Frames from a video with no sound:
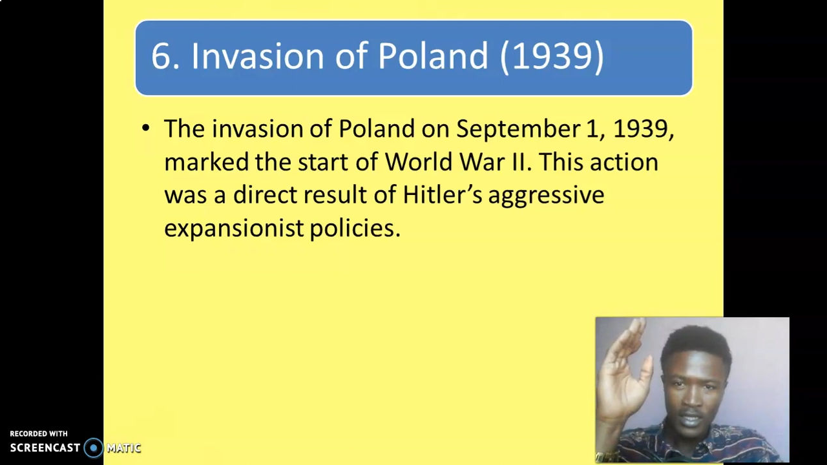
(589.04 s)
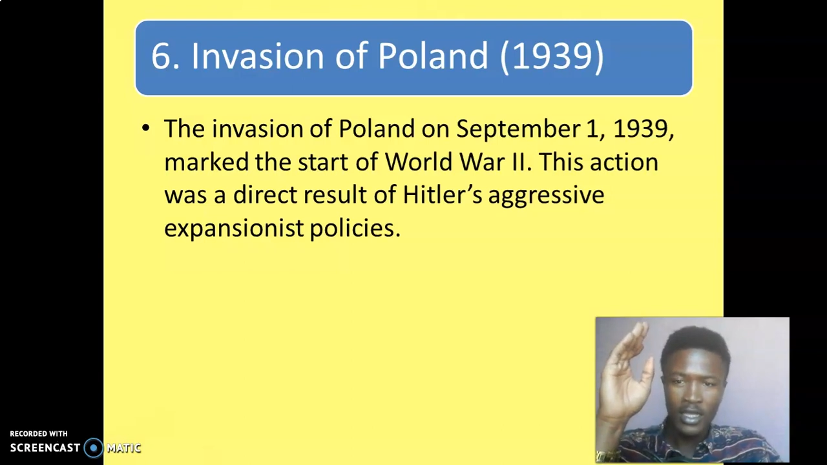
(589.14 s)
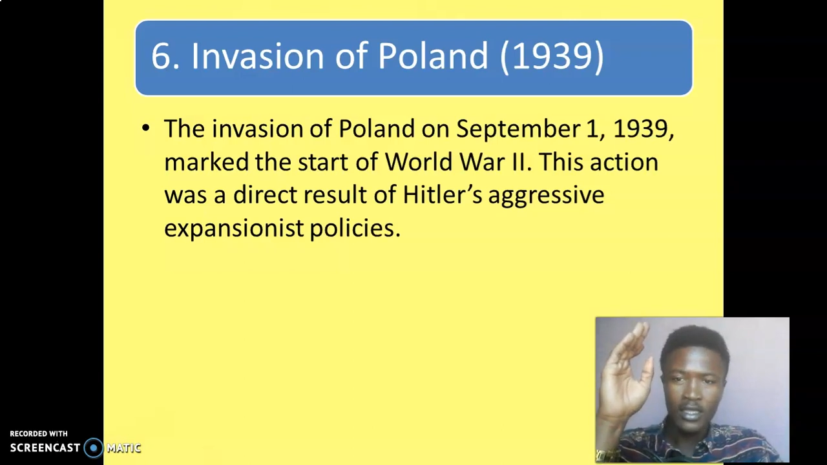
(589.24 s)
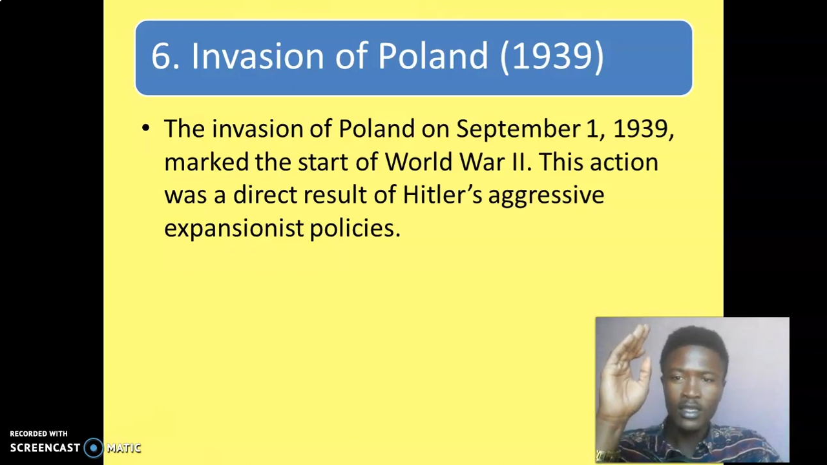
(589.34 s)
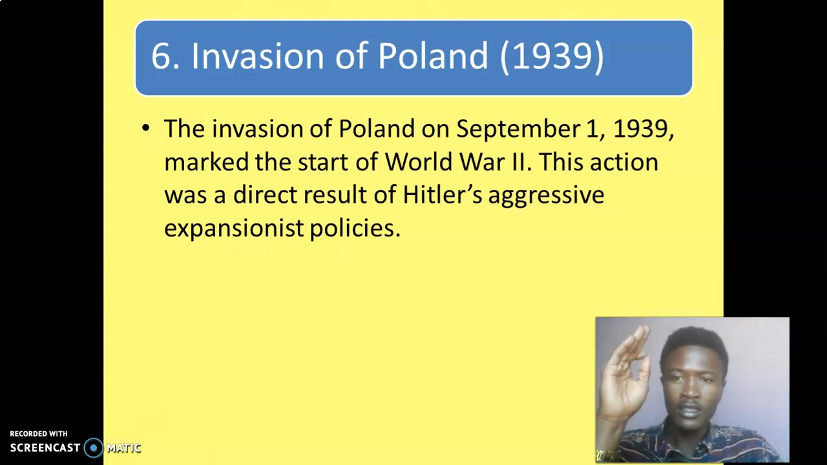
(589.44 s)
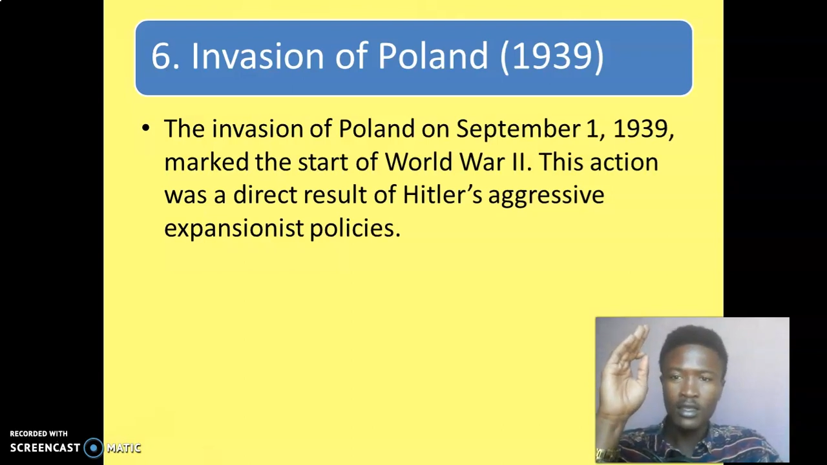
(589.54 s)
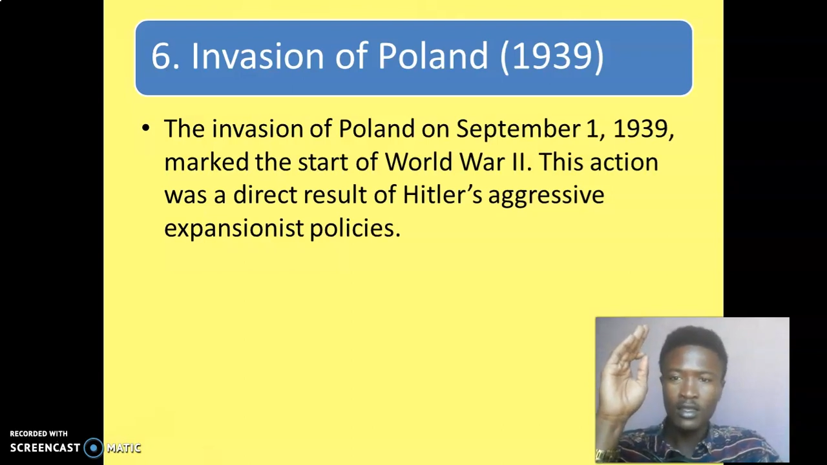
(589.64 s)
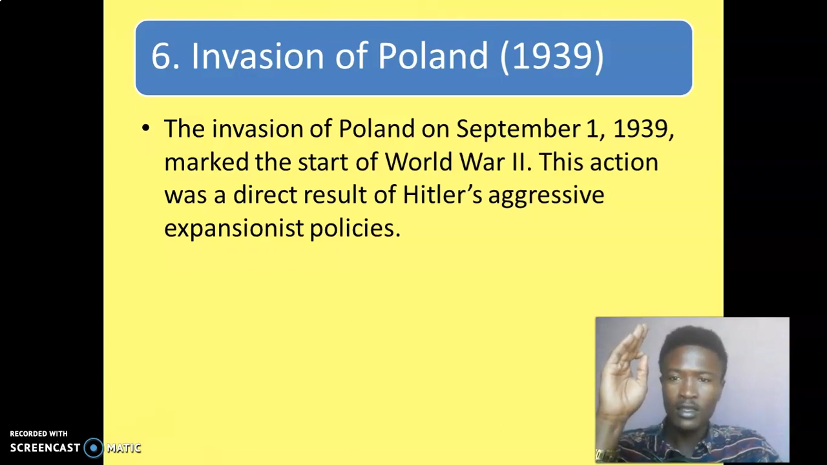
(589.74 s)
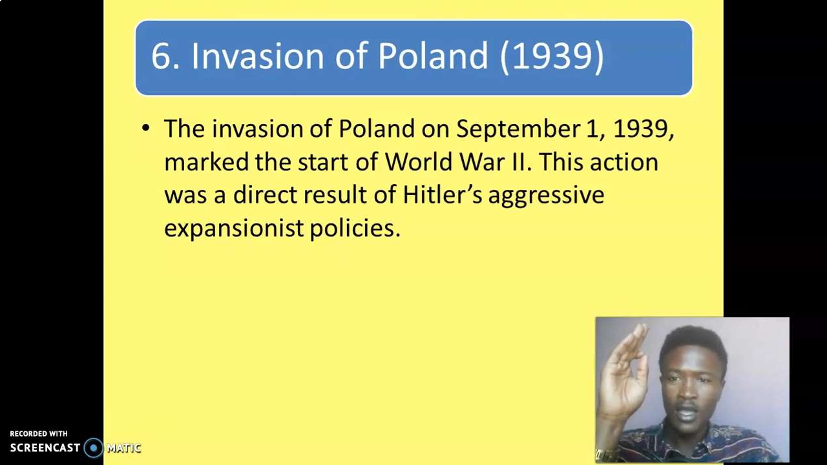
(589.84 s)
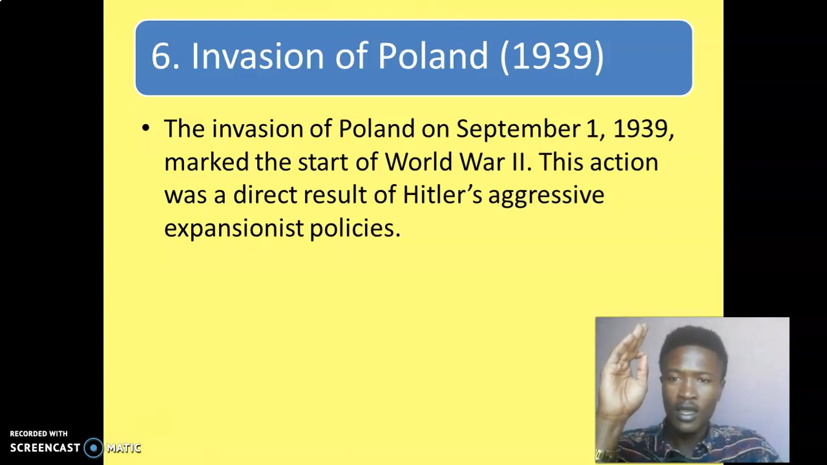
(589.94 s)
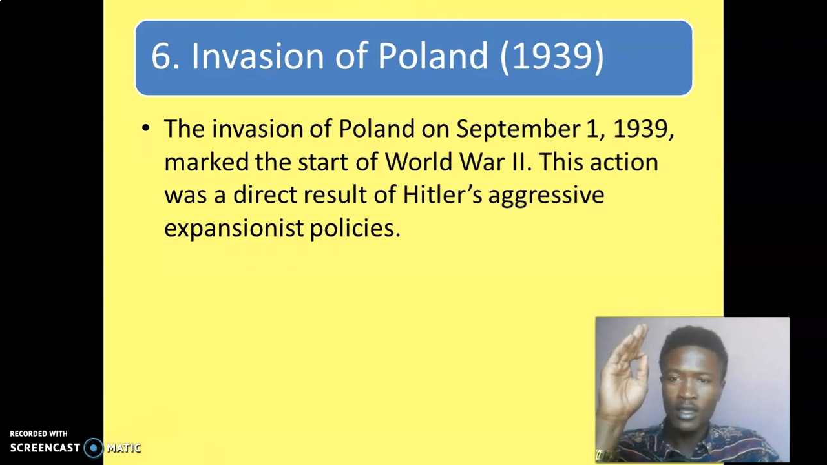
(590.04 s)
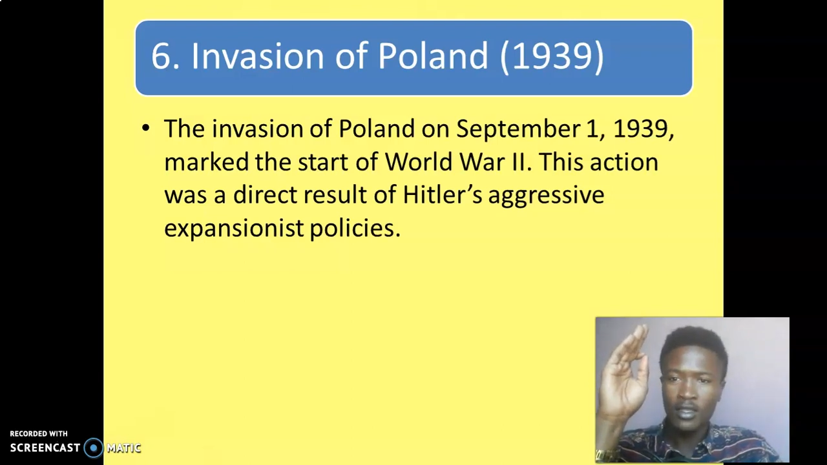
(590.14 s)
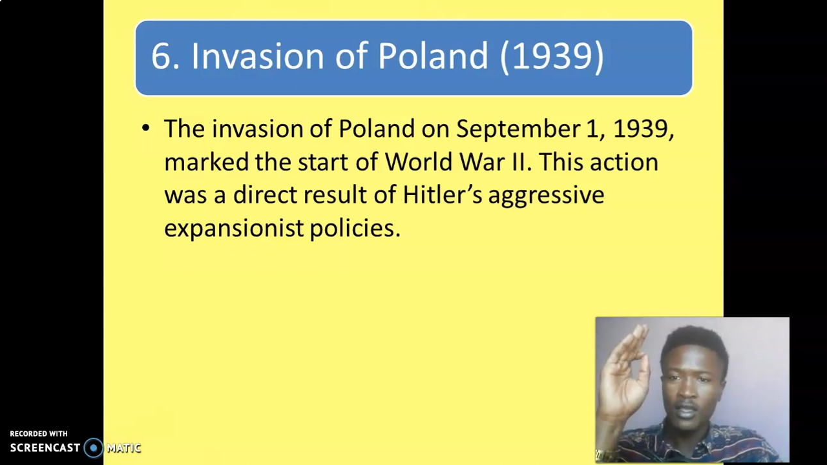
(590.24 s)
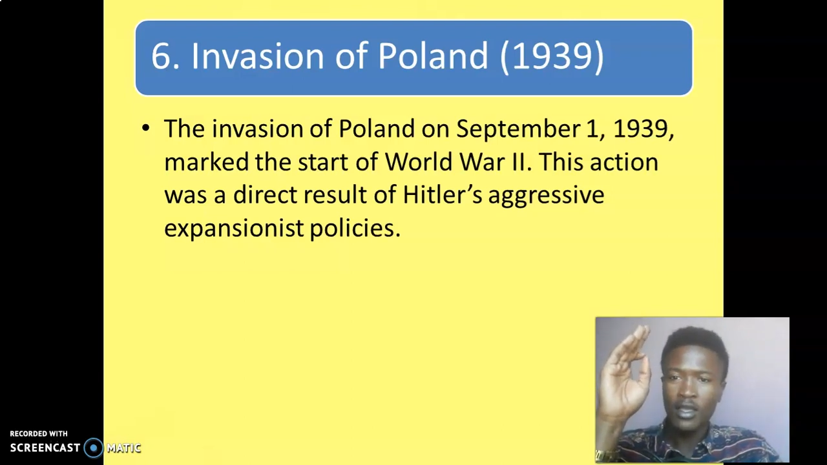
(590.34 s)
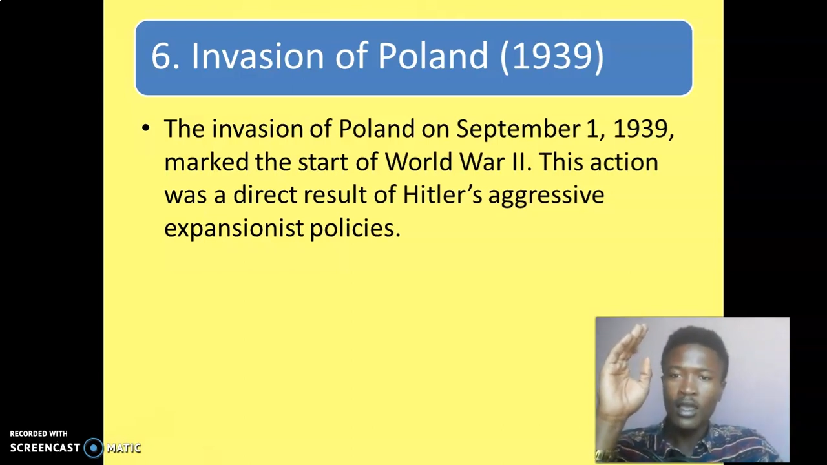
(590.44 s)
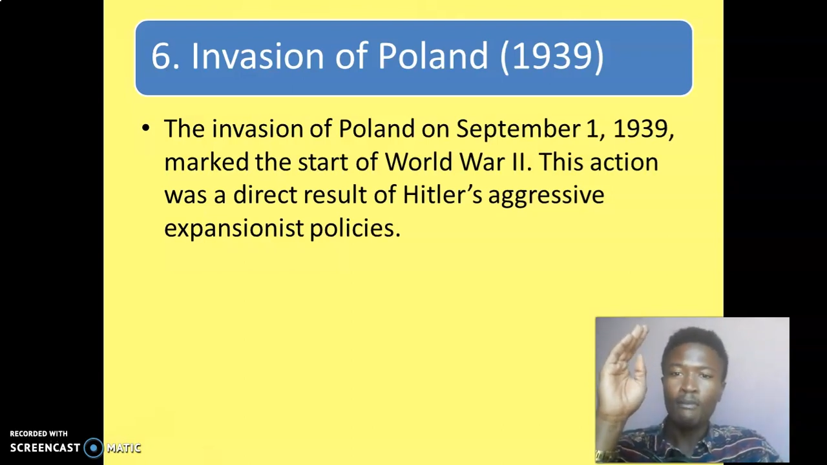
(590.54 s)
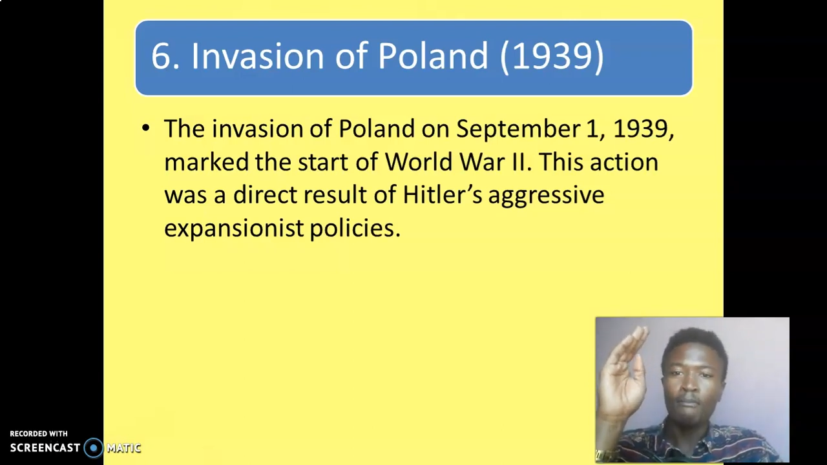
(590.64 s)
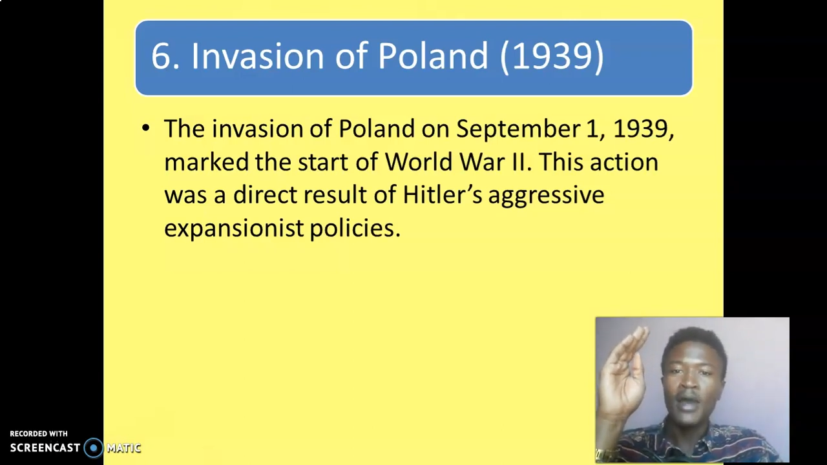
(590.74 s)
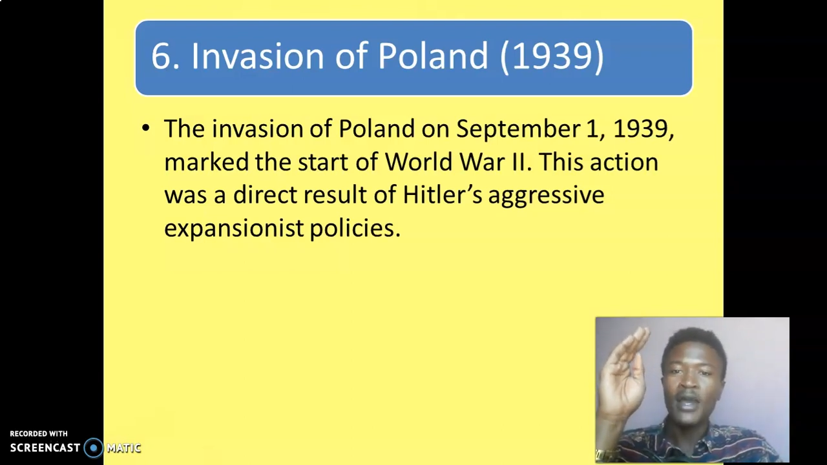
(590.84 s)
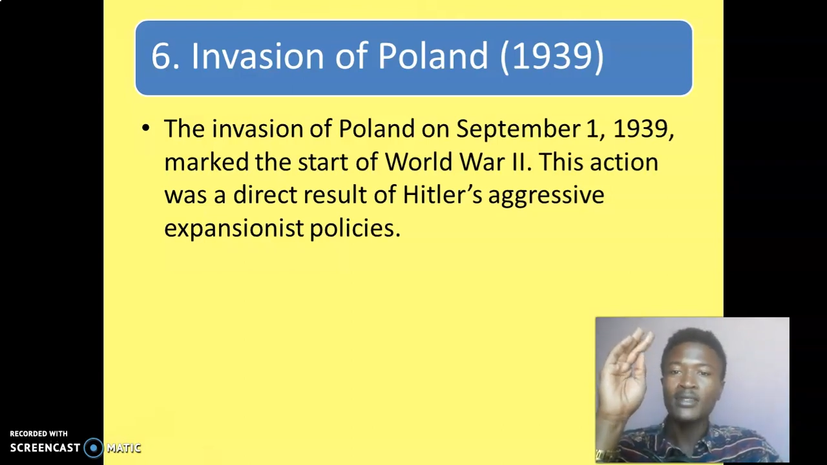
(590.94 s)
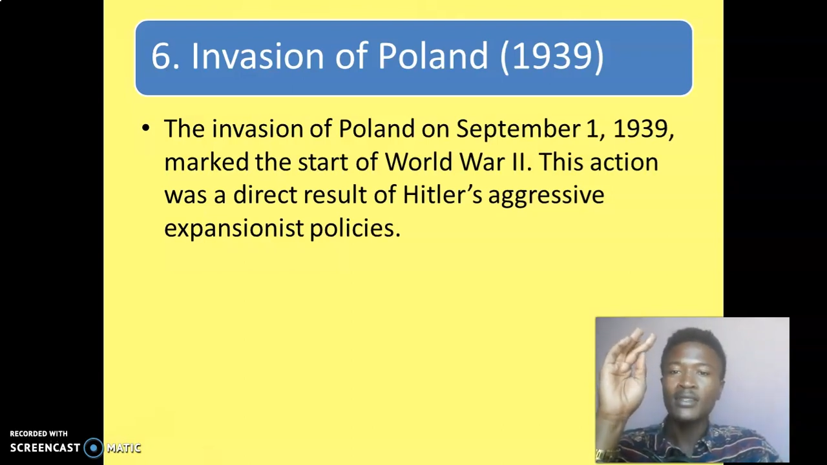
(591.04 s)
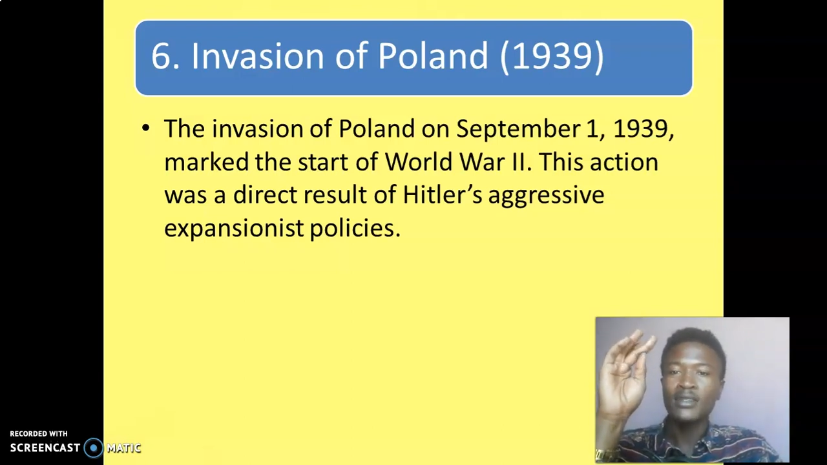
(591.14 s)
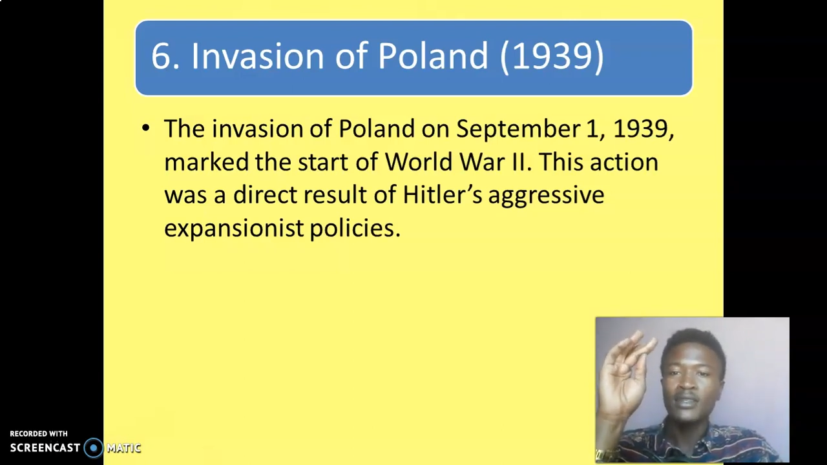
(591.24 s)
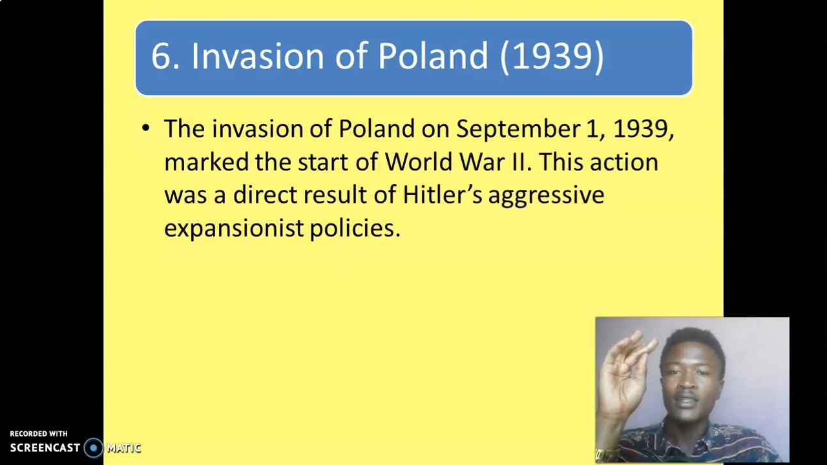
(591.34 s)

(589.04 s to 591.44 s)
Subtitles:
1939, marked